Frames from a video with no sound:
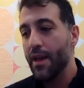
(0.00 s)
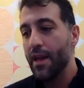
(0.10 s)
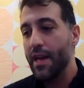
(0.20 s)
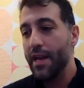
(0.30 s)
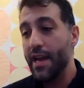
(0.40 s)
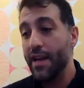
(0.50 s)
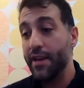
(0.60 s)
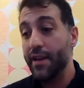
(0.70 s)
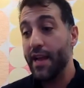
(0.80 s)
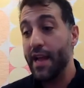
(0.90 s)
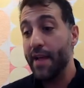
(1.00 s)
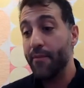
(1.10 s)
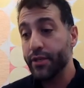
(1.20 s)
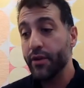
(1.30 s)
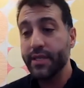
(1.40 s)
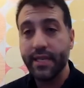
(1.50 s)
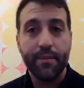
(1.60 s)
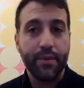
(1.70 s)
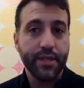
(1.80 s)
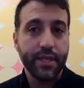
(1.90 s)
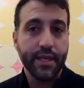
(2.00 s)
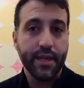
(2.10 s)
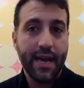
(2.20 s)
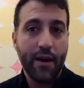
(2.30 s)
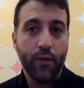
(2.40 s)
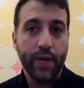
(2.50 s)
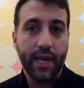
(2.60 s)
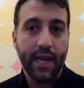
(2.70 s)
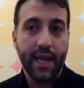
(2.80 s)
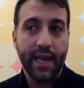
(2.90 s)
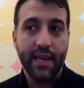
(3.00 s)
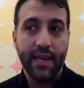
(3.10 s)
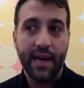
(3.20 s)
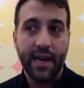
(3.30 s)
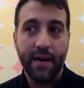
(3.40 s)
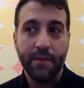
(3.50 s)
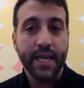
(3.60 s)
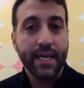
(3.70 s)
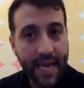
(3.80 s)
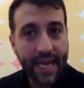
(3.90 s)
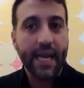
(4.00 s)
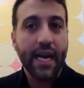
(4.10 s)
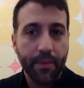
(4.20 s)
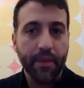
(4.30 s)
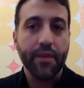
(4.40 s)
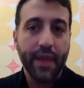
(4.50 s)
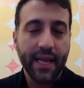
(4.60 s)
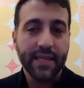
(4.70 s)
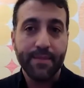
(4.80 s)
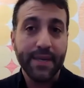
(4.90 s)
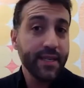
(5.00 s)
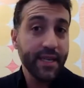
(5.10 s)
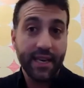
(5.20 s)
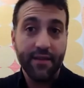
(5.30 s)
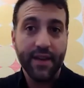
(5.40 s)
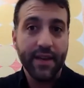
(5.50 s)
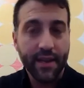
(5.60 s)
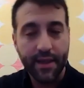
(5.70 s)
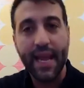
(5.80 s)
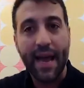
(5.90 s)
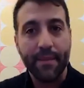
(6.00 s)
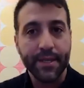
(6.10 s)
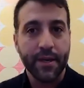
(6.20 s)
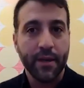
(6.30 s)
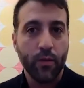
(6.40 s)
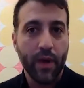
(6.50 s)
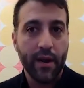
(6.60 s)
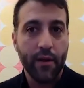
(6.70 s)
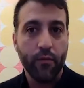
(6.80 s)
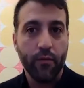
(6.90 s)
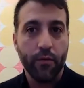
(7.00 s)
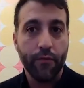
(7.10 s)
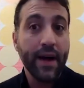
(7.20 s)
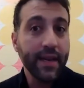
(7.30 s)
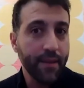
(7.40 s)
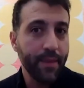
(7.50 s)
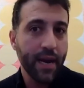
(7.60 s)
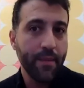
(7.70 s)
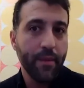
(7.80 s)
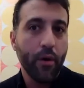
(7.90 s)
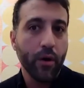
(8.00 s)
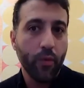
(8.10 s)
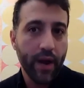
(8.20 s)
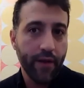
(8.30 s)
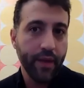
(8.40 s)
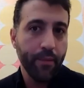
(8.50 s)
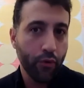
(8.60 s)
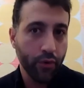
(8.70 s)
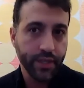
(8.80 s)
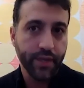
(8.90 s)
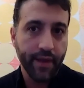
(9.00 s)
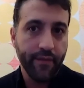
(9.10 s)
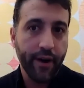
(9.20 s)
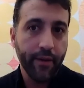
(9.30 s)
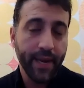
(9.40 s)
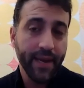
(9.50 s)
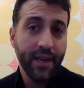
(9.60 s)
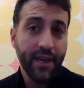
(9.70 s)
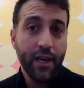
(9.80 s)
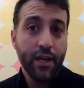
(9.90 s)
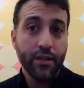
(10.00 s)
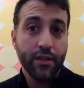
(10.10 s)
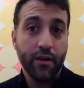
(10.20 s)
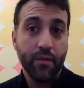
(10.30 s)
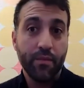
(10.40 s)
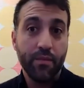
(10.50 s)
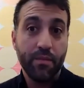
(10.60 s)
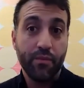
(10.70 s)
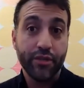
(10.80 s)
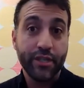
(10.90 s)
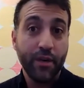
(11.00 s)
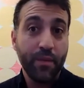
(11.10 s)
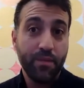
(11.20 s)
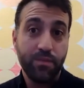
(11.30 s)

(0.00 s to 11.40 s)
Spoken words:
And Brazil is in a position that we can dictate a couple of things, especially given the Amazon, where we're finally becoming more aware of the importance of the environment. So Brazil